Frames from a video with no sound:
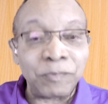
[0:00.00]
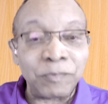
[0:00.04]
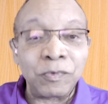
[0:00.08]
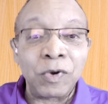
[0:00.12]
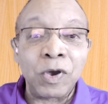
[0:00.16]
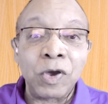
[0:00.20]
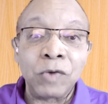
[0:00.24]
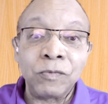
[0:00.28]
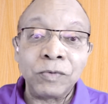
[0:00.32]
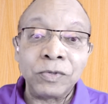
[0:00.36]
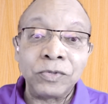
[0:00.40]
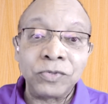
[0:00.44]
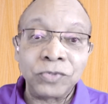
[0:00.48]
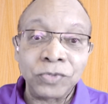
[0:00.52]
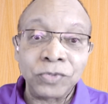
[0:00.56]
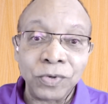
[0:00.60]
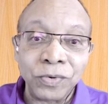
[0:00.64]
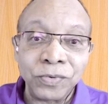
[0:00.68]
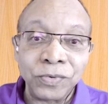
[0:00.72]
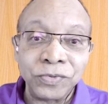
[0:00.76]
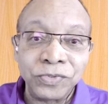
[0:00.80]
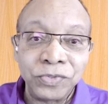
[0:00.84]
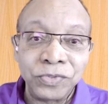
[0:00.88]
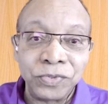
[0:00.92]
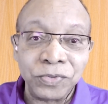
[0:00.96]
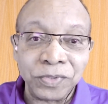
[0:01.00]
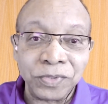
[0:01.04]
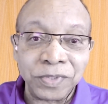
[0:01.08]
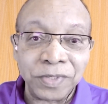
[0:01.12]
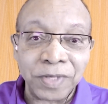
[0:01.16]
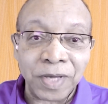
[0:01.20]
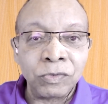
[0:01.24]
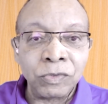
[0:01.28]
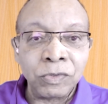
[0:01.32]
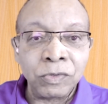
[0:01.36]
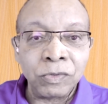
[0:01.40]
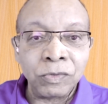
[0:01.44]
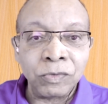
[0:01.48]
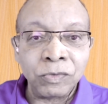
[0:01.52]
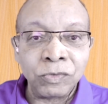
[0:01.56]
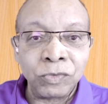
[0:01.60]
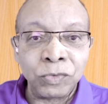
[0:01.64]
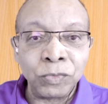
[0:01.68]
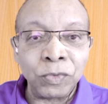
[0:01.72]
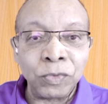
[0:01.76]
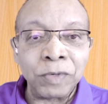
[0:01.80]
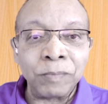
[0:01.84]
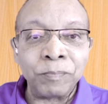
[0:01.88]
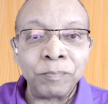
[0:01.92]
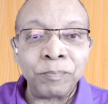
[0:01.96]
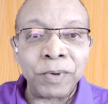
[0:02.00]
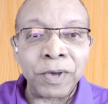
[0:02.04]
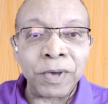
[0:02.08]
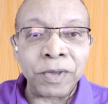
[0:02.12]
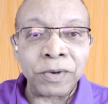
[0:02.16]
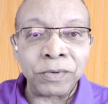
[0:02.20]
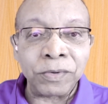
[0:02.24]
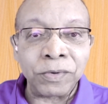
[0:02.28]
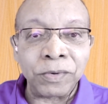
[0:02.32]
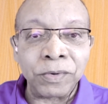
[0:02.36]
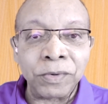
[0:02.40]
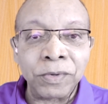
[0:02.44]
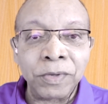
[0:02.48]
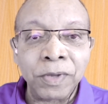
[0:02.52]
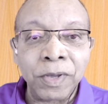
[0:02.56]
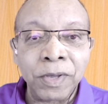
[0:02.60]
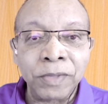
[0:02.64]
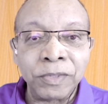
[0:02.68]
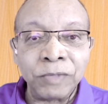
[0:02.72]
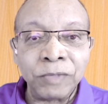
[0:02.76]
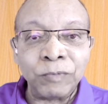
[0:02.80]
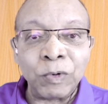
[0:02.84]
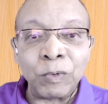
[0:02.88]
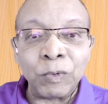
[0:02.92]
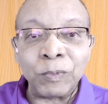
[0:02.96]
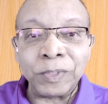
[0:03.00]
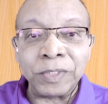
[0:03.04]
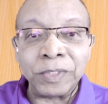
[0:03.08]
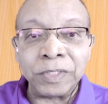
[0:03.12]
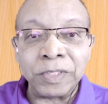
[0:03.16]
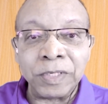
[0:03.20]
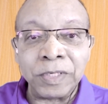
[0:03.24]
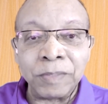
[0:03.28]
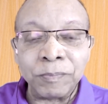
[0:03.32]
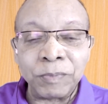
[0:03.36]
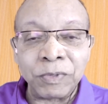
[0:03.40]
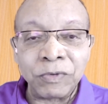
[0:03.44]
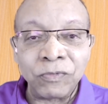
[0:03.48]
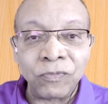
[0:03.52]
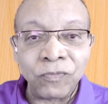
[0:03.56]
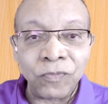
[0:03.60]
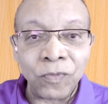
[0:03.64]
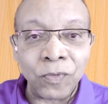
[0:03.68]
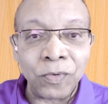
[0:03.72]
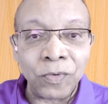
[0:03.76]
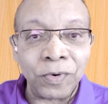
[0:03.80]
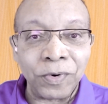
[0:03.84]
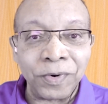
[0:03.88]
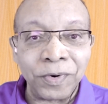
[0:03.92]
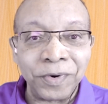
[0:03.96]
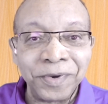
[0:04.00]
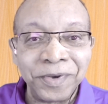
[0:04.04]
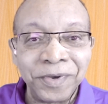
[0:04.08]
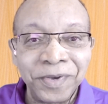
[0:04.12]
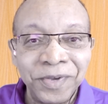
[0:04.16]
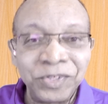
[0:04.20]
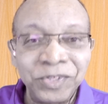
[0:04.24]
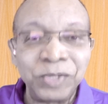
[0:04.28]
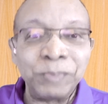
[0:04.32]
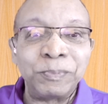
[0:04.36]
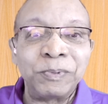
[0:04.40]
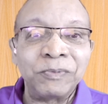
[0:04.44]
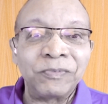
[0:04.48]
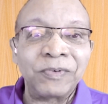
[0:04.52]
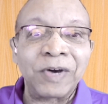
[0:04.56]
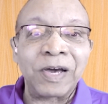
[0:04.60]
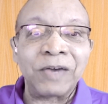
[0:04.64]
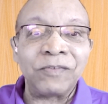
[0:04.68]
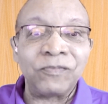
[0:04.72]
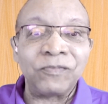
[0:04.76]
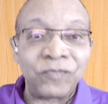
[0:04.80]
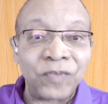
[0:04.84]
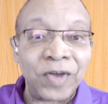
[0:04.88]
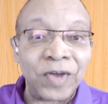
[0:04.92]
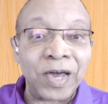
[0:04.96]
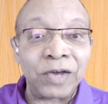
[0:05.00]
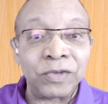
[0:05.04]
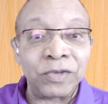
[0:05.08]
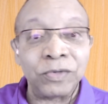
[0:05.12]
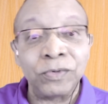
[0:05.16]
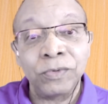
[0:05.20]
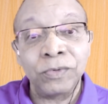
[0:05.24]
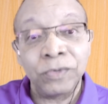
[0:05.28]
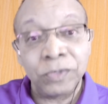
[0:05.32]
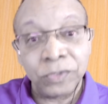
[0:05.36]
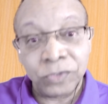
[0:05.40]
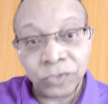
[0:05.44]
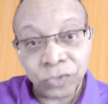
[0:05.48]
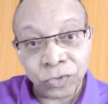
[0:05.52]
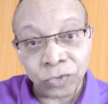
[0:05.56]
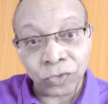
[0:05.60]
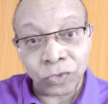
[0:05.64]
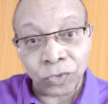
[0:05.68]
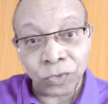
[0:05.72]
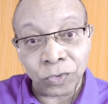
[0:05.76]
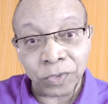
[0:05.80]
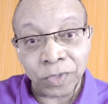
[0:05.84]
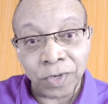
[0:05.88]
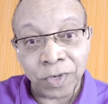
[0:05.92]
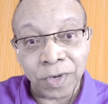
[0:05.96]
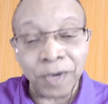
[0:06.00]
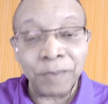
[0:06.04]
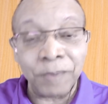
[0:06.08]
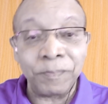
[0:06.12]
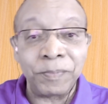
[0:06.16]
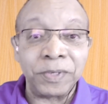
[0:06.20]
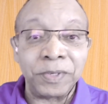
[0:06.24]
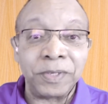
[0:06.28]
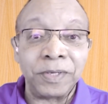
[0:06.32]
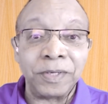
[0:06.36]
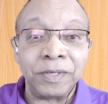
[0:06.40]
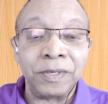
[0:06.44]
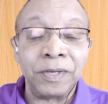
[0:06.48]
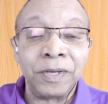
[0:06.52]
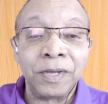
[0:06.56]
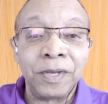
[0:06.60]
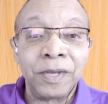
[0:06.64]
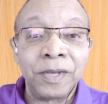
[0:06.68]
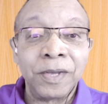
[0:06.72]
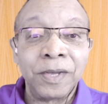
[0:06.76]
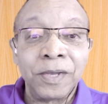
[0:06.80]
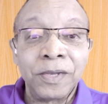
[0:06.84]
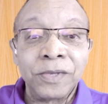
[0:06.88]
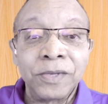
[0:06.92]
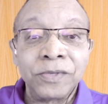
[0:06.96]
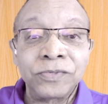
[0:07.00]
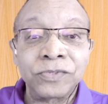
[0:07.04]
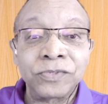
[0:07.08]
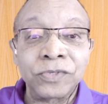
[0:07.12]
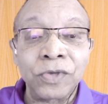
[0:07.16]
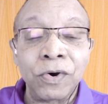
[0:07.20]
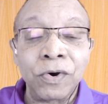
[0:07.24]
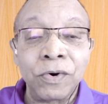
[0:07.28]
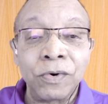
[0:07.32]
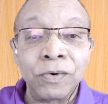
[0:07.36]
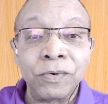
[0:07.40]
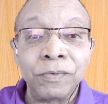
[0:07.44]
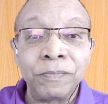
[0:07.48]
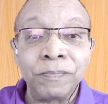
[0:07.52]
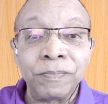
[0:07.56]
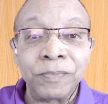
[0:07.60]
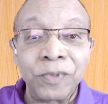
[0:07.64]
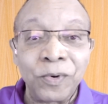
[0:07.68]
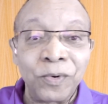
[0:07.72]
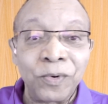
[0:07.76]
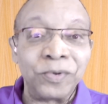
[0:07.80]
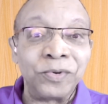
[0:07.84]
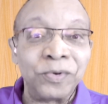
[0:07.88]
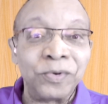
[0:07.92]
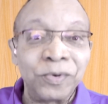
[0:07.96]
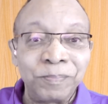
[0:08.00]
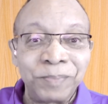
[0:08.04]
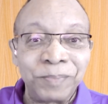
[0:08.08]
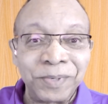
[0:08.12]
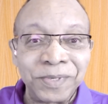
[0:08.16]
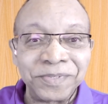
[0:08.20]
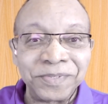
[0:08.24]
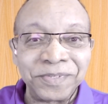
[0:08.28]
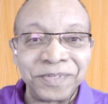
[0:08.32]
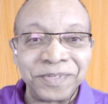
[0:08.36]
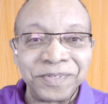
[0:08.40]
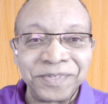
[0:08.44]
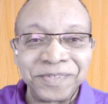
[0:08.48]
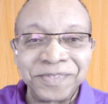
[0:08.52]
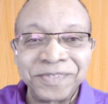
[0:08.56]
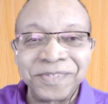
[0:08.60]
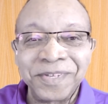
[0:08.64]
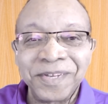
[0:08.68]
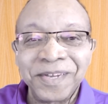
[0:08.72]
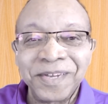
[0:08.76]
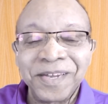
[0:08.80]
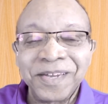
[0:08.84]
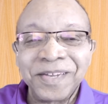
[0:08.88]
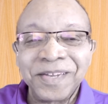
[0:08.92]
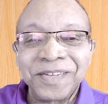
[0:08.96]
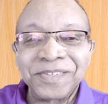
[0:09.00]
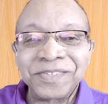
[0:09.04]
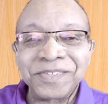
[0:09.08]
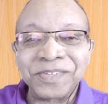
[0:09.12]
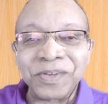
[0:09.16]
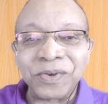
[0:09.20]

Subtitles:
We chose to adapt, doing better than what we did before to provide value to your company. Or your business. So